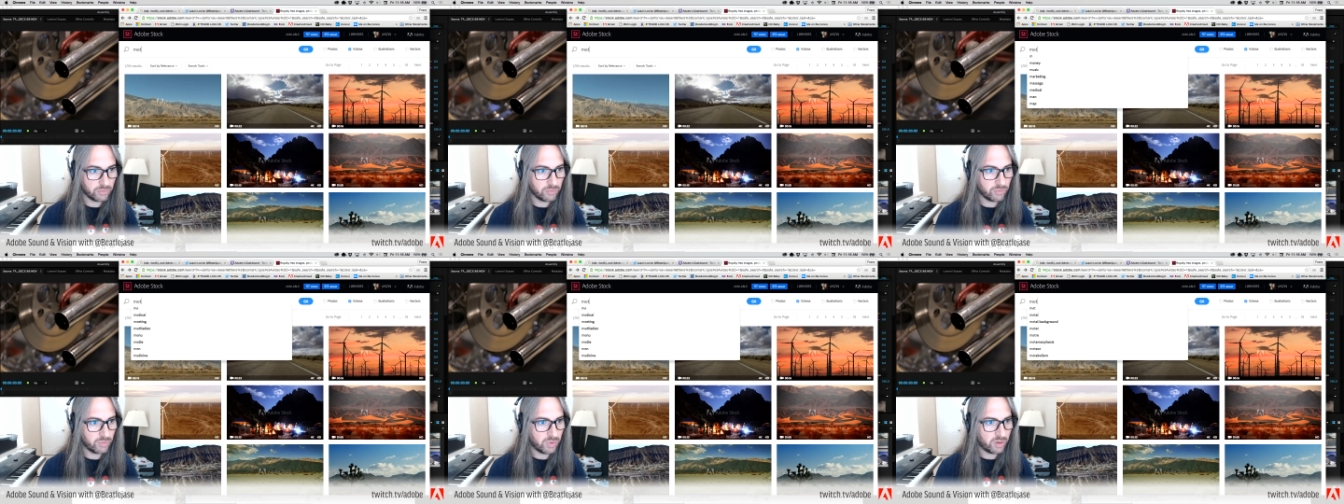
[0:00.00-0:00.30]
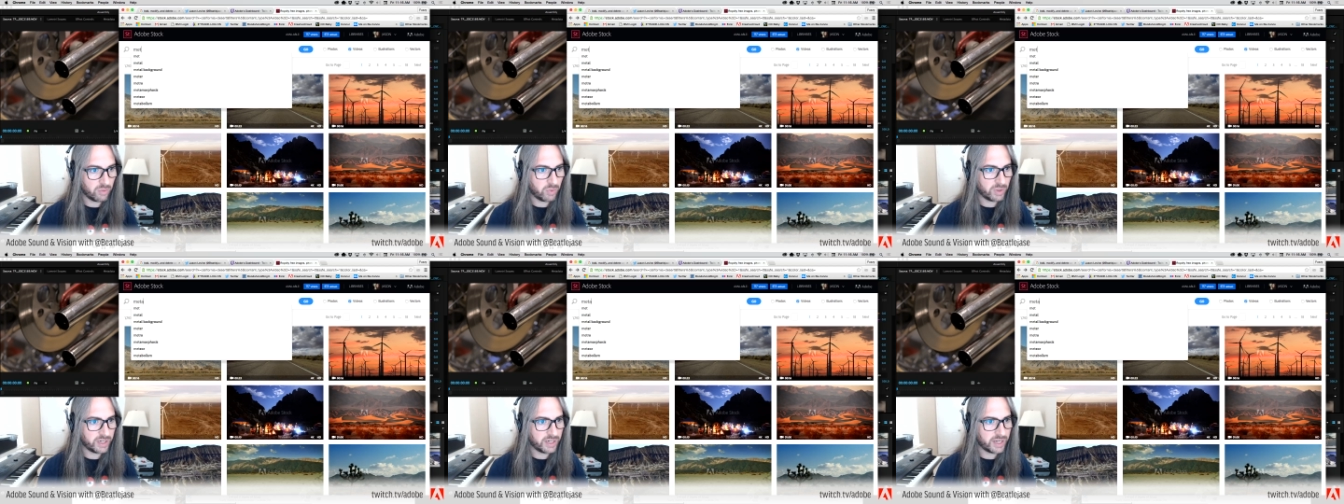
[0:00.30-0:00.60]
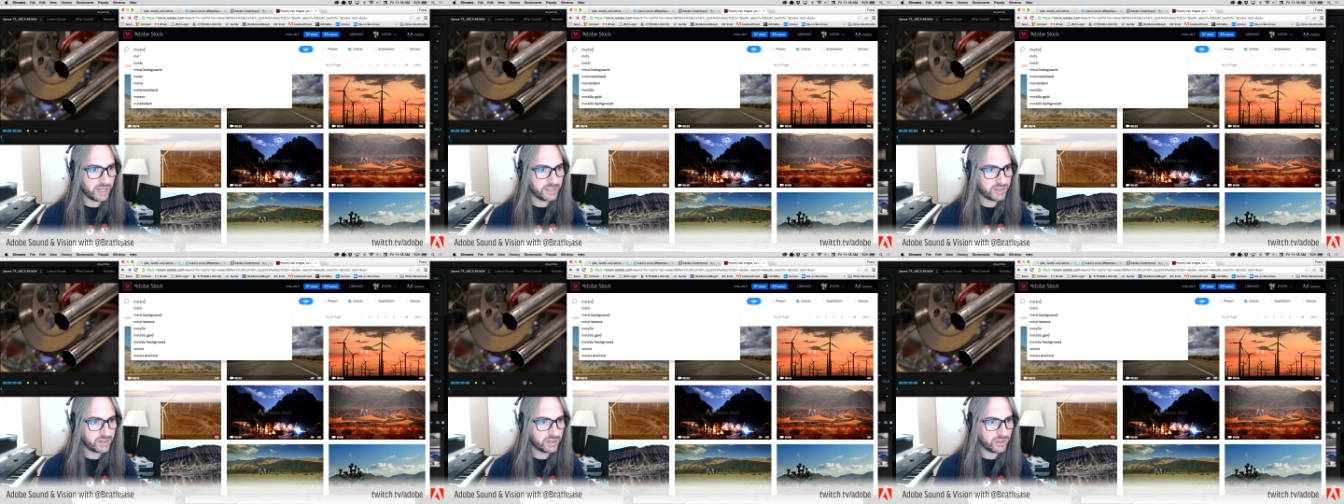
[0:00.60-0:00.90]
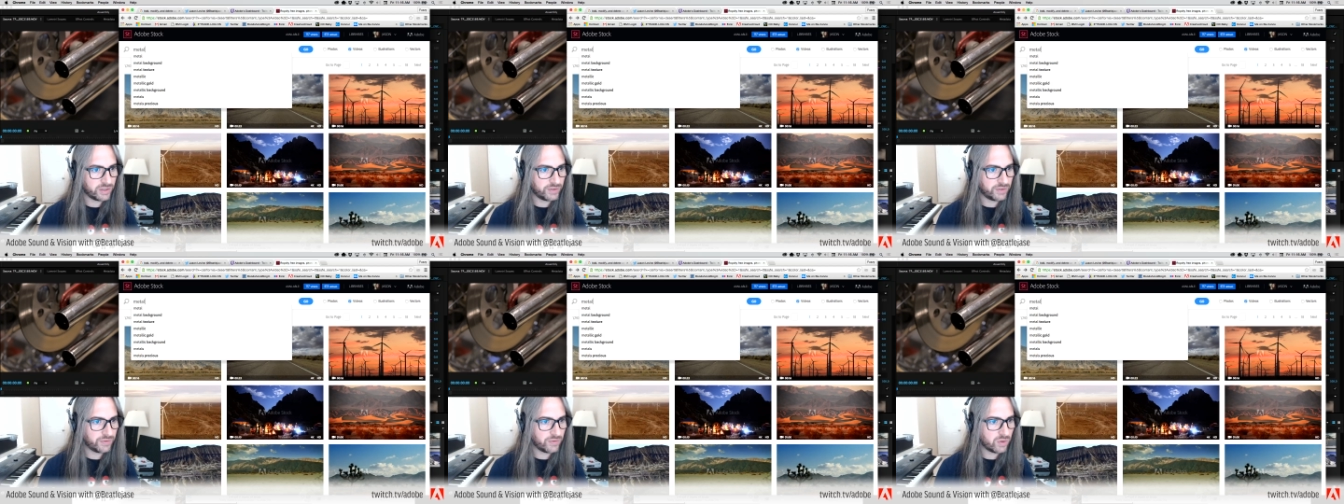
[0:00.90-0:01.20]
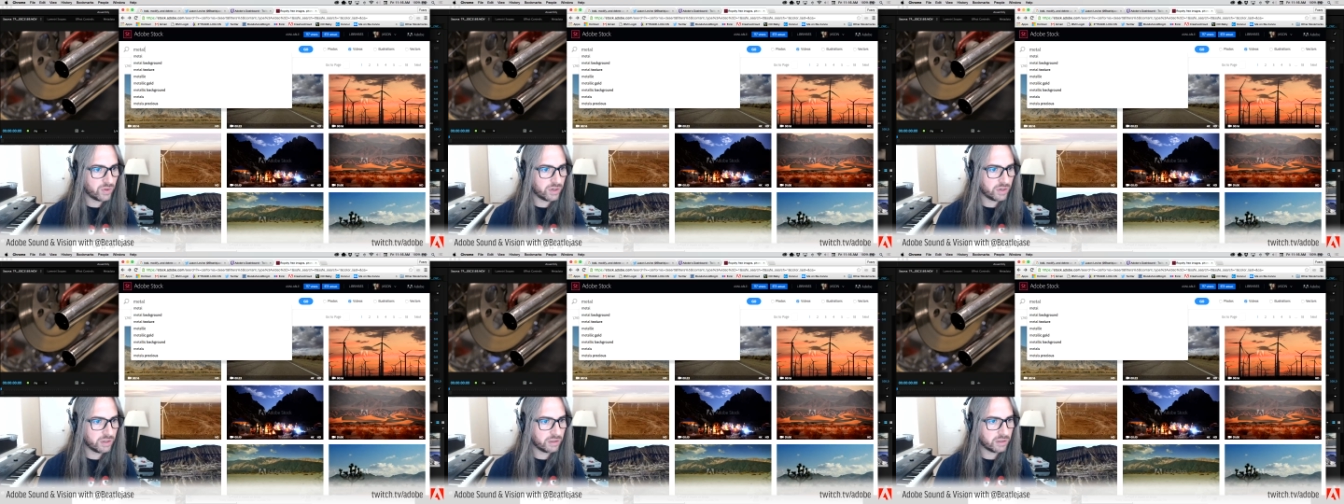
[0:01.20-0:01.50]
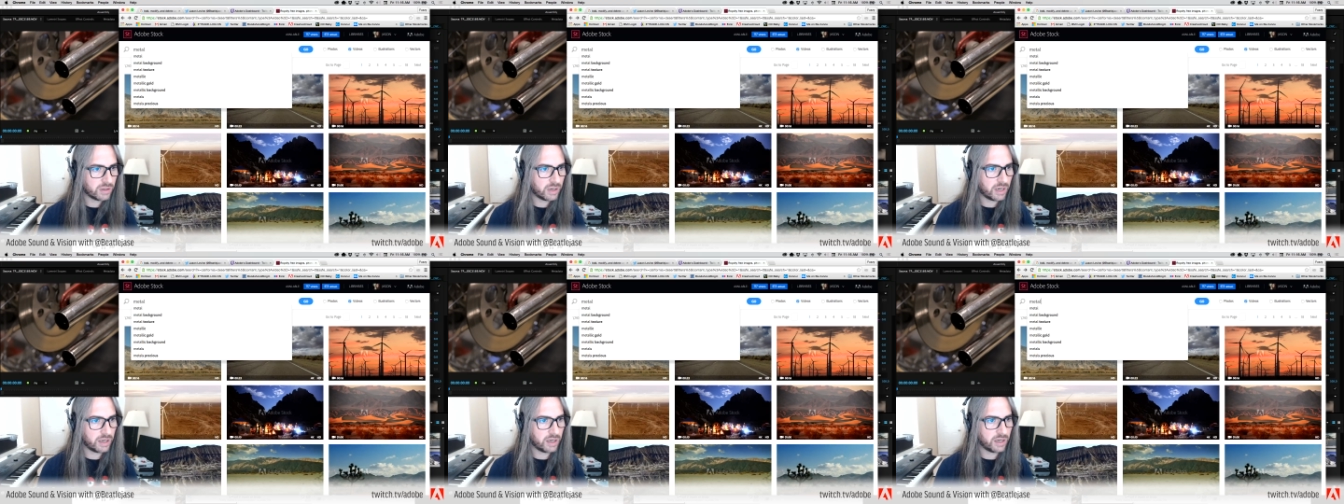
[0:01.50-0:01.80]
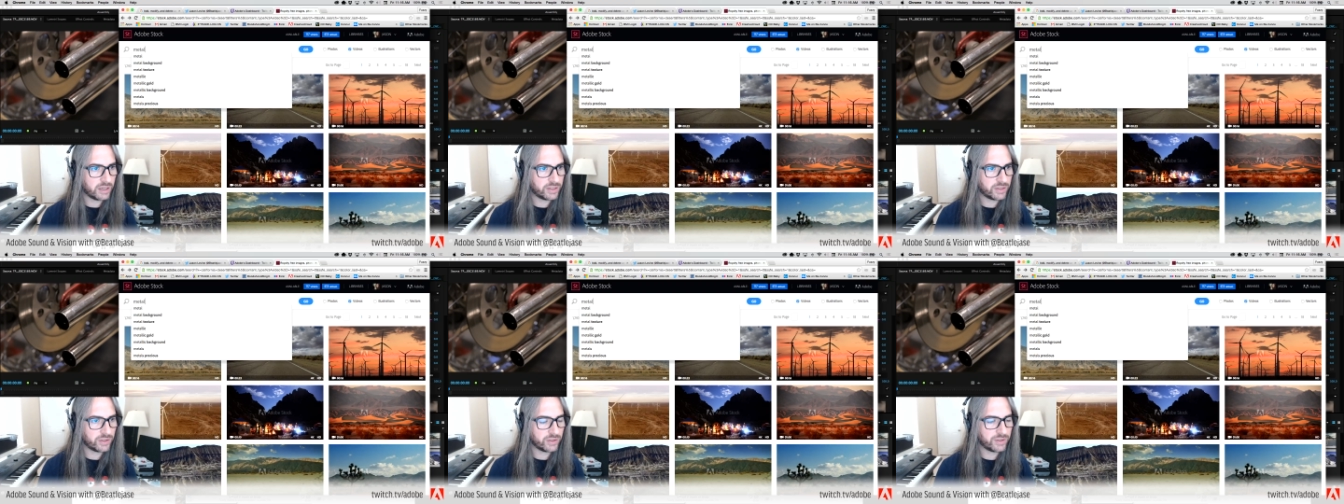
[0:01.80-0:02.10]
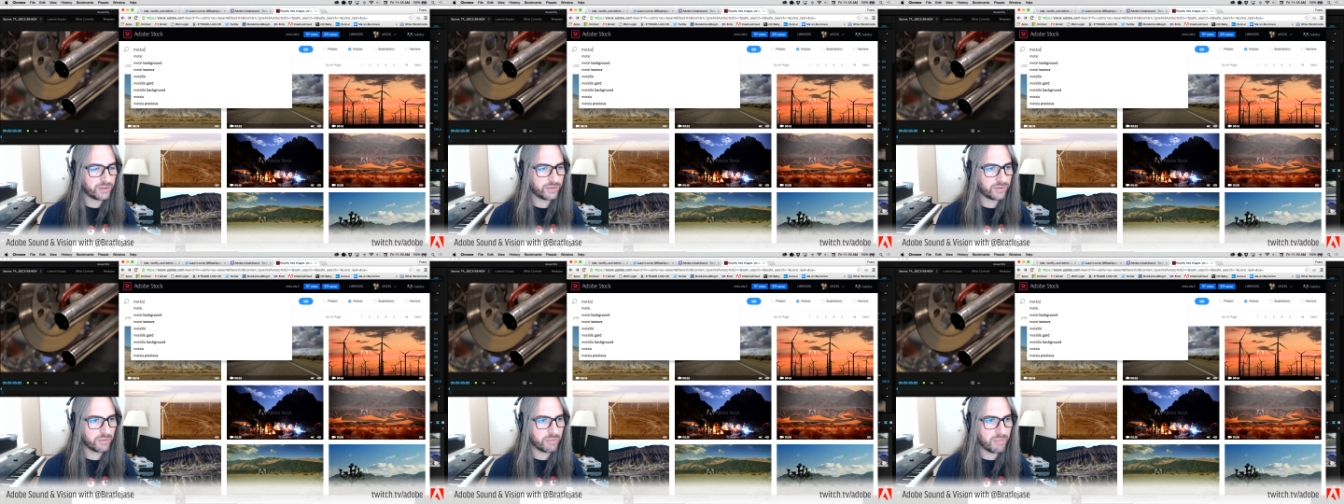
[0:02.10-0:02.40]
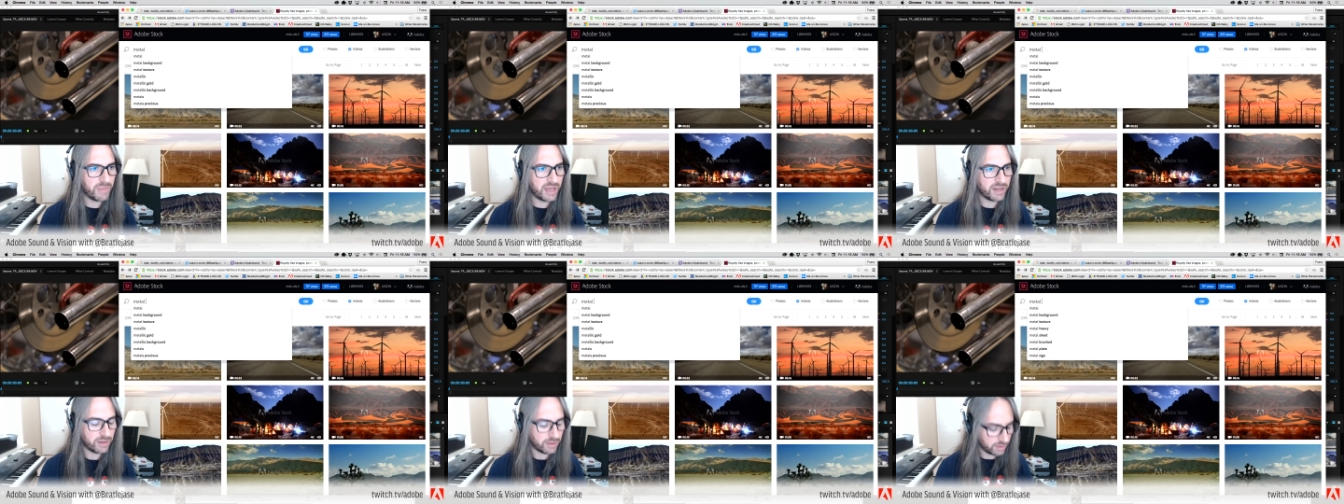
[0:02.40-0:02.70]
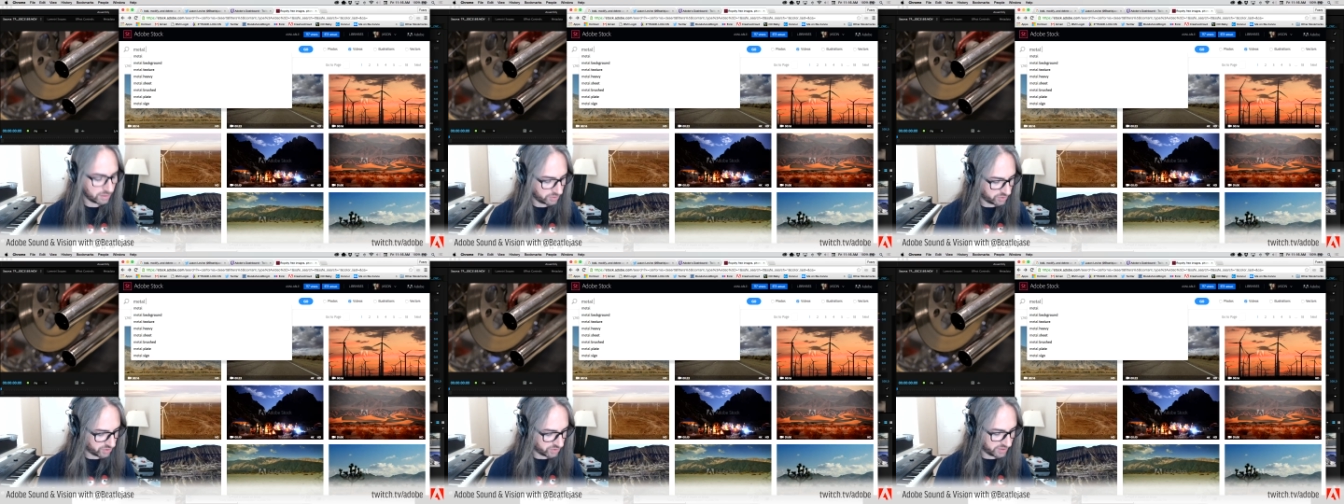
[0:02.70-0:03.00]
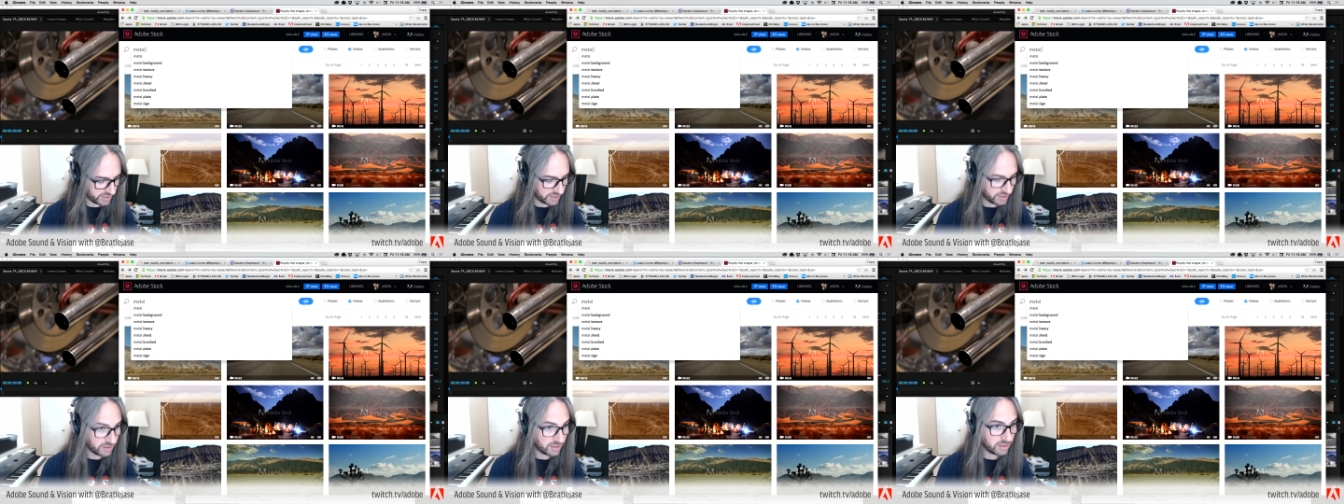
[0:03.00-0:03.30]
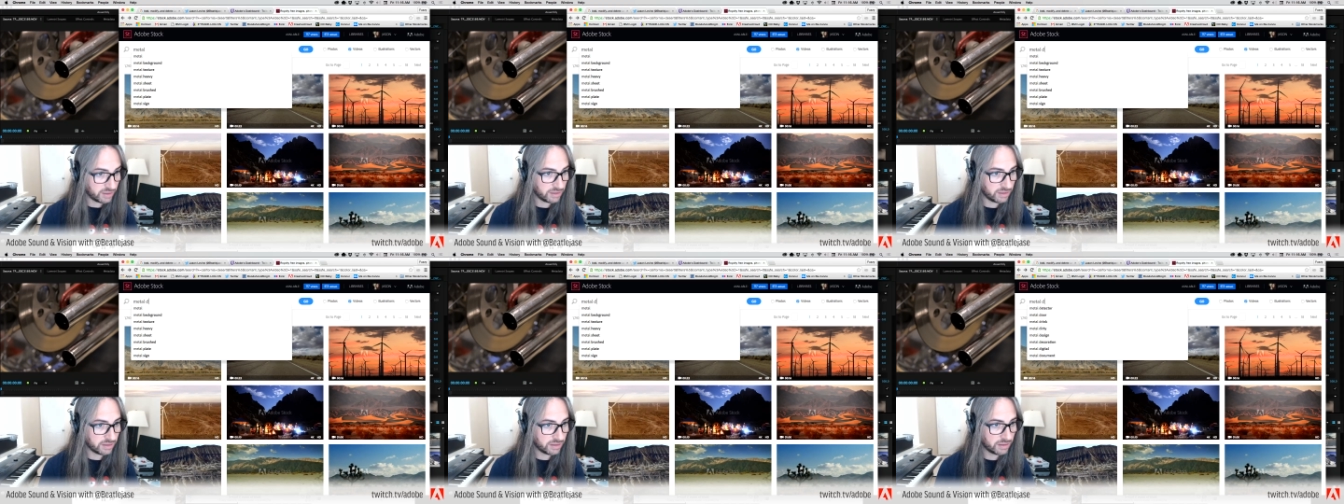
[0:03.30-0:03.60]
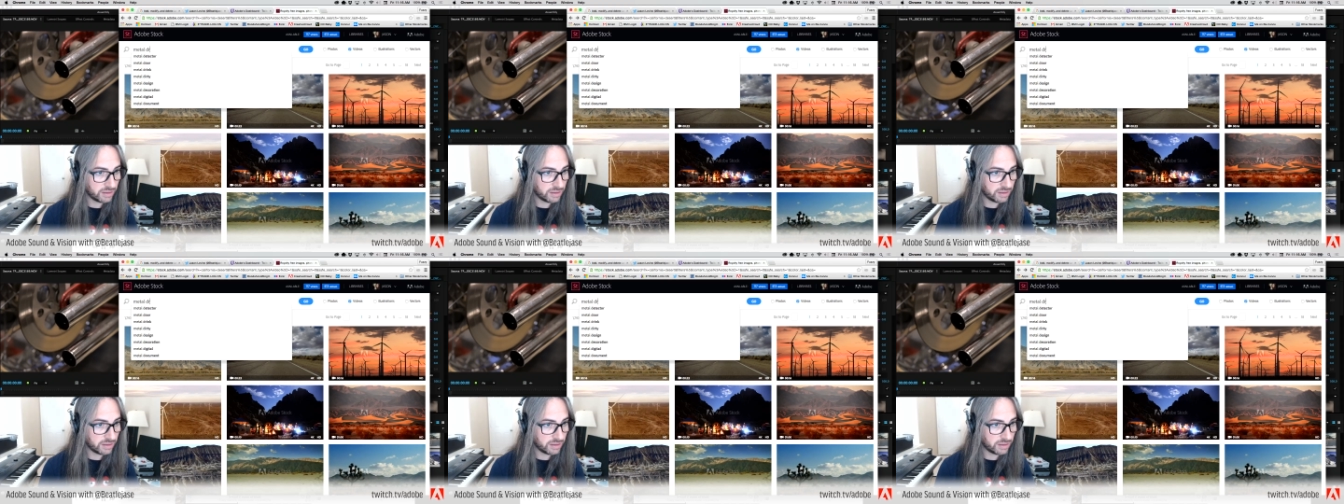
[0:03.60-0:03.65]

What did I search for? I searched for metal drill